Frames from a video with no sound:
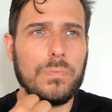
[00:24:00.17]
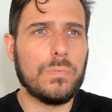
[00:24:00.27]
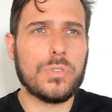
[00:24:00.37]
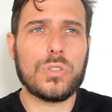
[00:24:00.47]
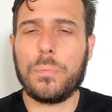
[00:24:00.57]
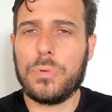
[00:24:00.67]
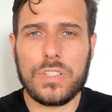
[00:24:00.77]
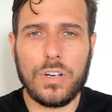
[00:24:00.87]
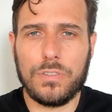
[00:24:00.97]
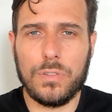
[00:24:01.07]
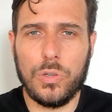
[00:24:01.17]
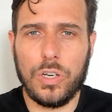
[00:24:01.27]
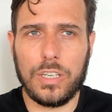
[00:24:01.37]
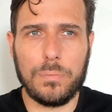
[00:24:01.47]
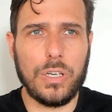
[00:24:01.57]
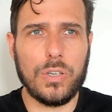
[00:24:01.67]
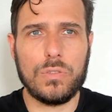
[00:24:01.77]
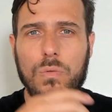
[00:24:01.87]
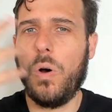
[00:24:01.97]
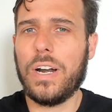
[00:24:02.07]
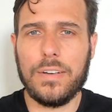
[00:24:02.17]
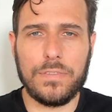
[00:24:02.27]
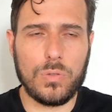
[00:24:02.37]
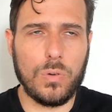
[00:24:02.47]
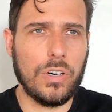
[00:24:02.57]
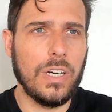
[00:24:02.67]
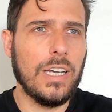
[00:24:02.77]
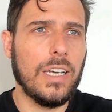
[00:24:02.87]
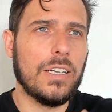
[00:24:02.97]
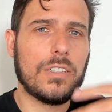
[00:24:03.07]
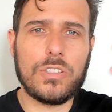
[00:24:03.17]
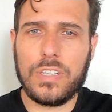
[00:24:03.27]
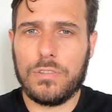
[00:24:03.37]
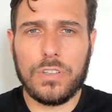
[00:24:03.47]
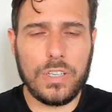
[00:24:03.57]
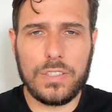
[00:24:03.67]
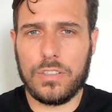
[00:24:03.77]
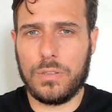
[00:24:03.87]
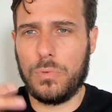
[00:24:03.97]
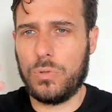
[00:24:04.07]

stop yourself from doing it because of what ifs or self-criticism or